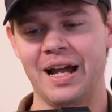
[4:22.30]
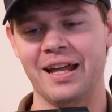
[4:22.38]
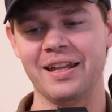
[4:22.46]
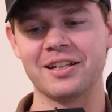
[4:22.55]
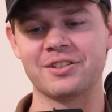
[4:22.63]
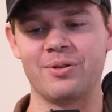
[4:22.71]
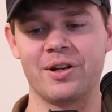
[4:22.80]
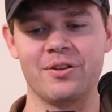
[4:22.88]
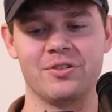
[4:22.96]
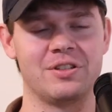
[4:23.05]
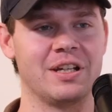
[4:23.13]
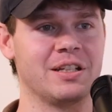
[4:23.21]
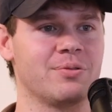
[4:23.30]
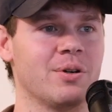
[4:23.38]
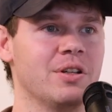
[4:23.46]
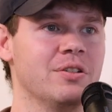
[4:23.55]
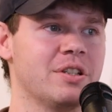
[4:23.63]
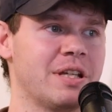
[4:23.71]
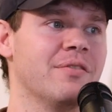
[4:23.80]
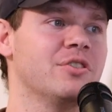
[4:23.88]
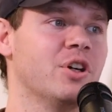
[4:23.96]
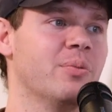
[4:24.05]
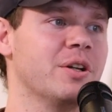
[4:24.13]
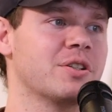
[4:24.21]
I think it's one of those things where you just have
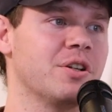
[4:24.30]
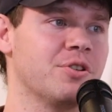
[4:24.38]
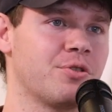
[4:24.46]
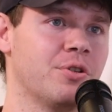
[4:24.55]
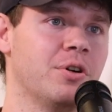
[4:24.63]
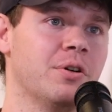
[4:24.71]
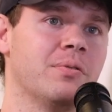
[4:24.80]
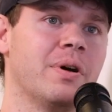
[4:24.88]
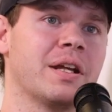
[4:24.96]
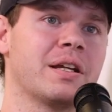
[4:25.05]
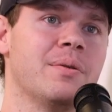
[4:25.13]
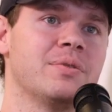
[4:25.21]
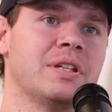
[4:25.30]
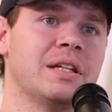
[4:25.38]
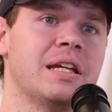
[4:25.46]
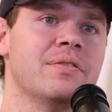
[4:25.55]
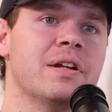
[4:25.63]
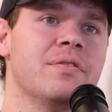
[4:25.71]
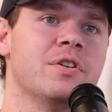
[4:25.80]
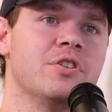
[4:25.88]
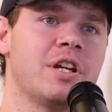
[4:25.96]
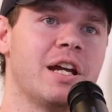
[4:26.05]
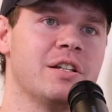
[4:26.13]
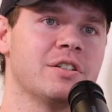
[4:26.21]
so much control when it comes to, even if you
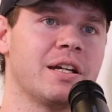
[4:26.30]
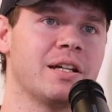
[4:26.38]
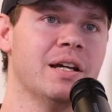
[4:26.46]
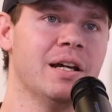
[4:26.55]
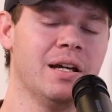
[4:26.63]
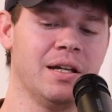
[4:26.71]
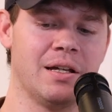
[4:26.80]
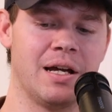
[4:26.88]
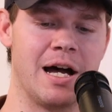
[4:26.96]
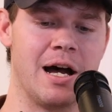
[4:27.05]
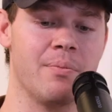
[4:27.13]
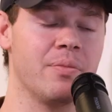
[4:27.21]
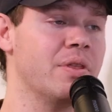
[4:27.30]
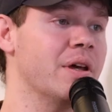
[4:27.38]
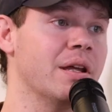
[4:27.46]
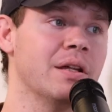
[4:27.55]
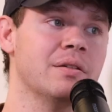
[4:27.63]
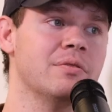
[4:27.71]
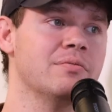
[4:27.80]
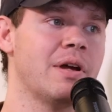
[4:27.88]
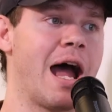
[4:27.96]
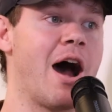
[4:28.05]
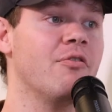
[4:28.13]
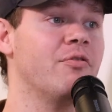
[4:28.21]
change like
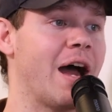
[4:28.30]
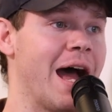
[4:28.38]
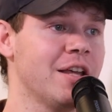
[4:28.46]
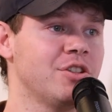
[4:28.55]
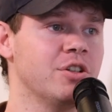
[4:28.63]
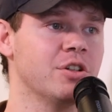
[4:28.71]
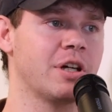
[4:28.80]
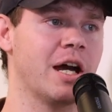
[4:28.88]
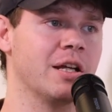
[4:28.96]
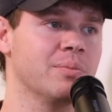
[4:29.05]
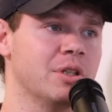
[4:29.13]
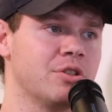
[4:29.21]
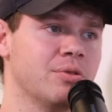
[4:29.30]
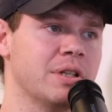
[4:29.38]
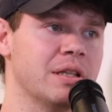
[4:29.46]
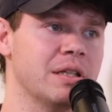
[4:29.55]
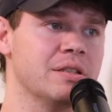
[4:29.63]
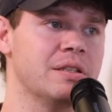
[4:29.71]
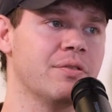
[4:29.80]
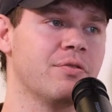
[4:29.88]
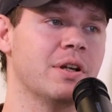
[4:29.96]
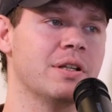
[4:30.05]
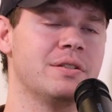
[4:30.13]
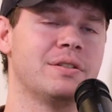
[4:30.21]
how fast you're cutting between these
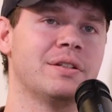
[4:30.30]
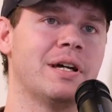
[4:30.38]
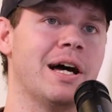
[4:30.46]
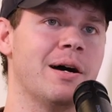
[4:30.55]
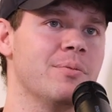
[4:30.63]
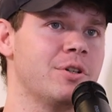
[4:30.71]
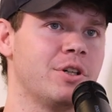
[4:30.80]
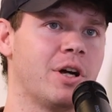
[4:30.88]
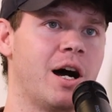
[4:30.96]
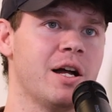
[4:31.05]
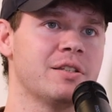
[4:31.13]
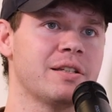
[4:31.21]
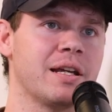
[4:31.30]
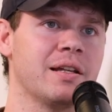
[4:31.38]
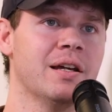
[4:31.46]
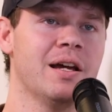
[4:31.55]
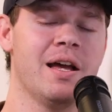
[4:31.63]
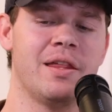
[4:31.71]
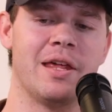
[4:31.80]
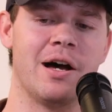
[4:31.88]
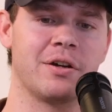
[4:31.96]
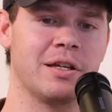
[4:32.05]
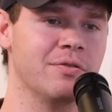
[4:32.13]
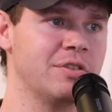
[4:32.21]
different shots, like
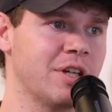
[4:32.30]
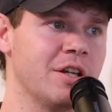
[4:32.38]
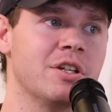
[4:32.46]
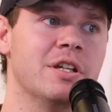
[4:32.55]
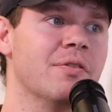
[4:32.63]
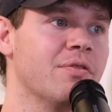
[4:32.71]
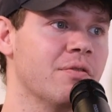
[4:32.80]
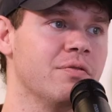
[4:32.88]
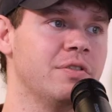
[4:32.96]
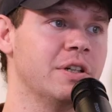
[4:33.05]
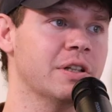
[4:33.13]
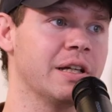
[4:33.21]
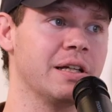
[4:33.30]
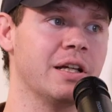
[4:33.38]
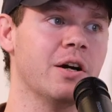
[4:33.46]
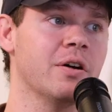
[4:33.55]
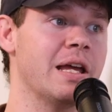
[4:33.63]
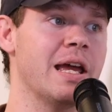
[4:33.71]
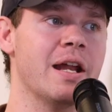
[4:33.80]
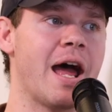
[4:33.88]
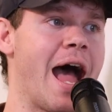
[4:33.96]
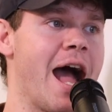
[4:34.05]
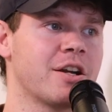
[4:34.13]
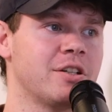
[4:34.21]
that'll give such a different feeling. You know, in an
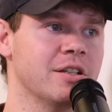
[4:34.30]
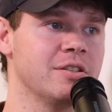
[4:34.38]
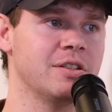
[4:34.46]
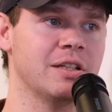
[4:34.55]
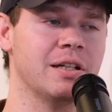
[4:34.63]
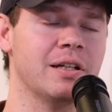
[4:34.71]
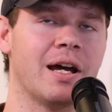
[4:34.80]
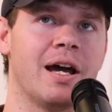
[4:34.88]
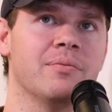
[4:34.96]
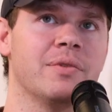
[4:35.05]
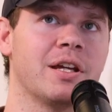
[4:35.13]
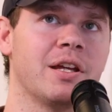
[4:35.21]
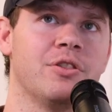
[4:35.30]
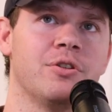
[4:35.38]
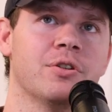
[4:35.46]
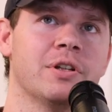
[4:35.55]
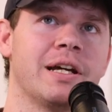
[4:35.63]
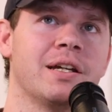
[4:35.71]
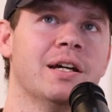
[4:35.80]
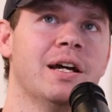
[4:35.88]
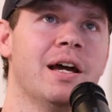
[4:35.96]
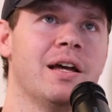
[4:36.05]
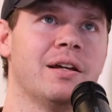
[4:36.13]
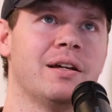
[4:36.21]
action scene, I'm thinking through like,
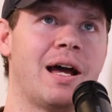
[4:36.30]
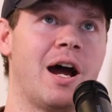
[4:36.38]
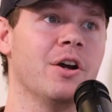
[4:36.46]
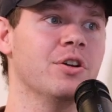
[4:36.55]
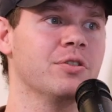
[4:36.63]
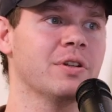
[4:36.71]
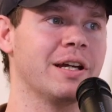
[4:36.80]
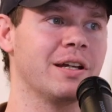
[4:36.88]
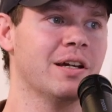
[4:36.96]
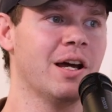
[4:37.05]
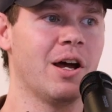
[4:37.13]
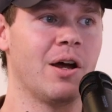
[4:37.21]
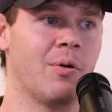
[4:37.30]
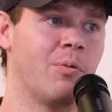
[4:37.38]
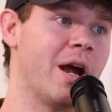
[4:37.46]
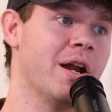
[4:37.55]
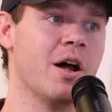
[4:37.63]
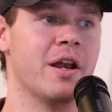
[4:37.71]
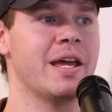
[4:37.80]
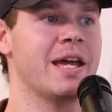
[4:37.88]
are you like right on